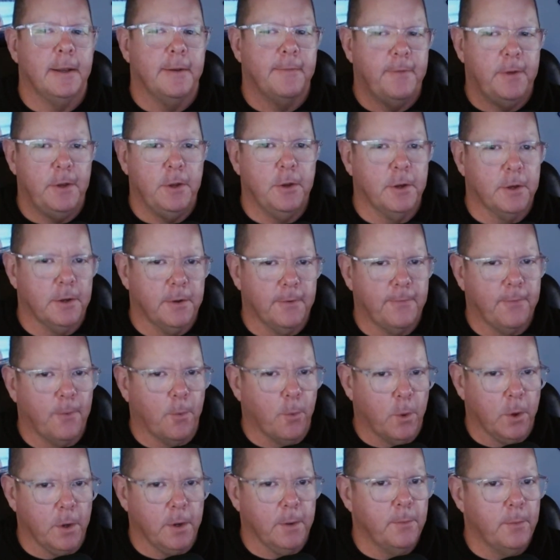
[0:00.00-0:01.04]
if you can
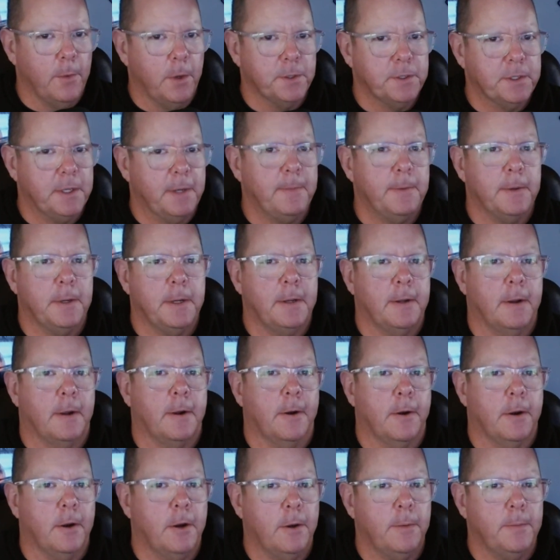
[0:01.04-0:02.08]
afford a
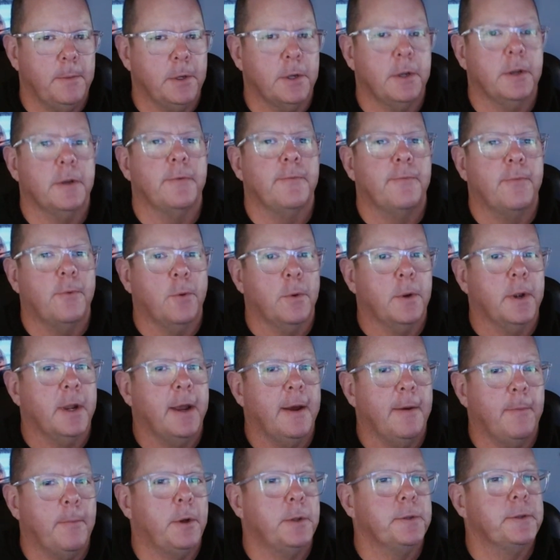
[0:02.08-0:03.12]
multi-million-dollar home, you can afford to
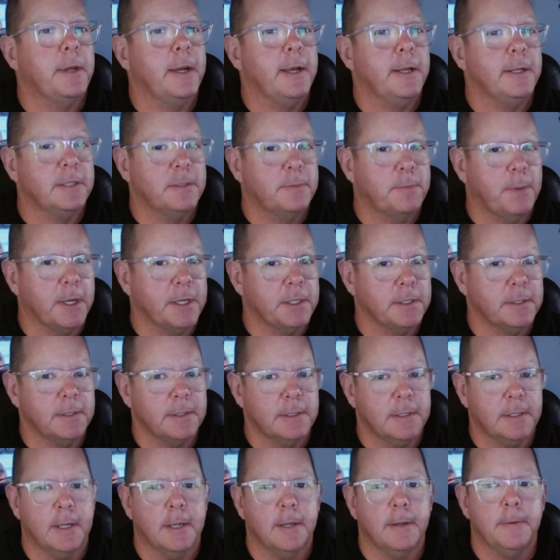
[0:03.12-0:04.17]
have
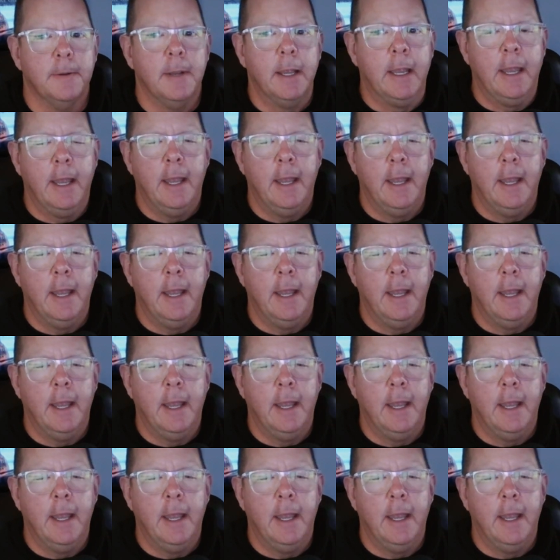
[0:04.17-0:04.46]
multi-inspections done,